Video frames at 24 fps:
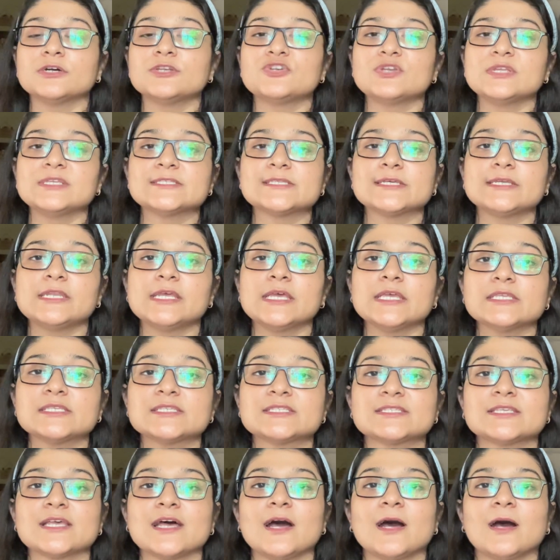reason
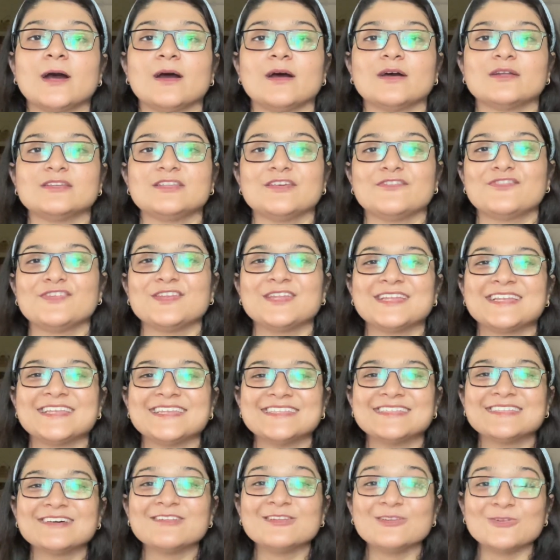is uh, definitely
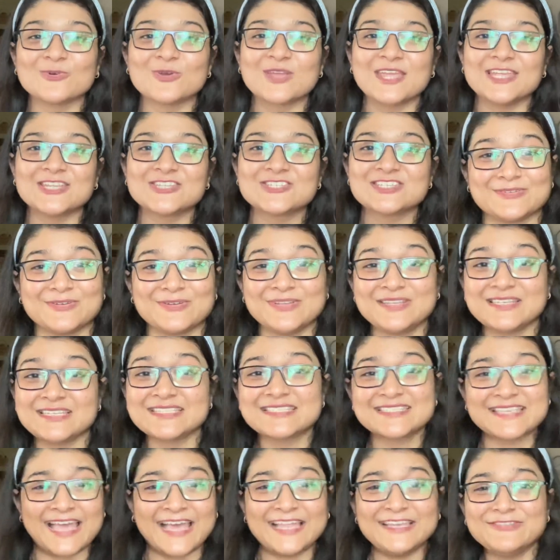the location. It
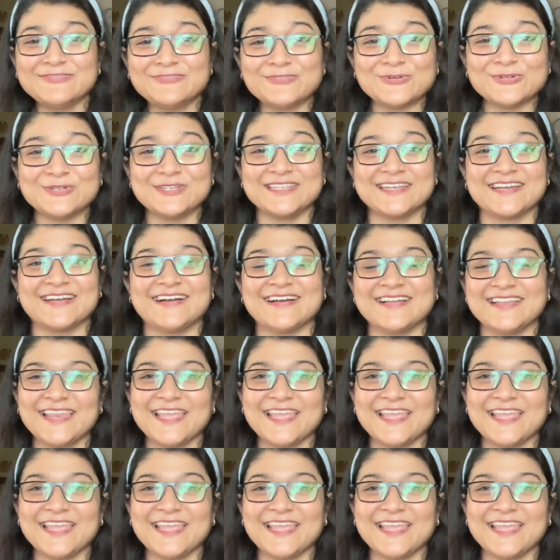is California.